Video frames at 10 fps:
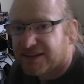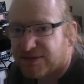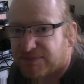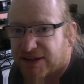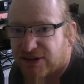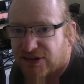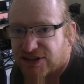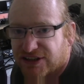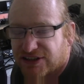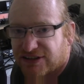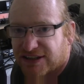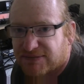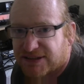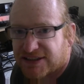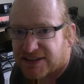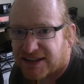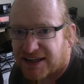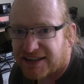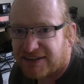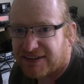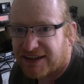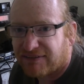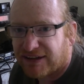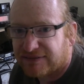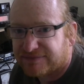Bit of noise on the transmission, so I can't hear it that well.